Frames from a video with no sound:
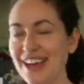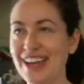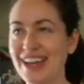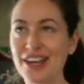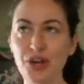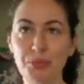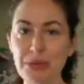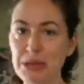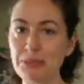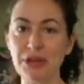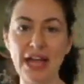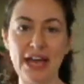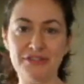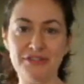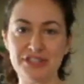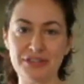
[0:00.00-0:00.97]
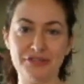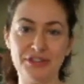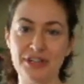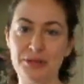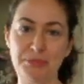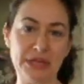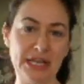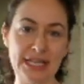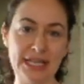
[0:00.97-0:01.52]
I know people have
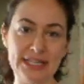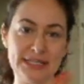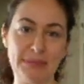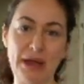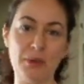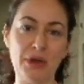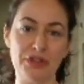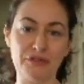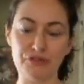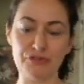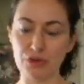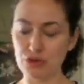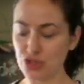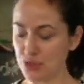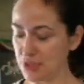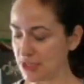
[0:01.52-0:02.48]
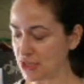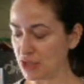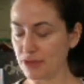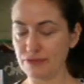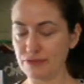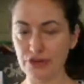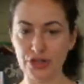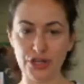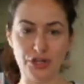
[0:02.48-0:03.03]
different opinions about whether fruit juice is
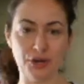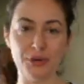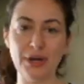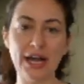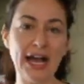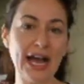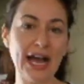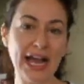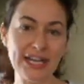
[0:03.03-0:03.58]
good for you.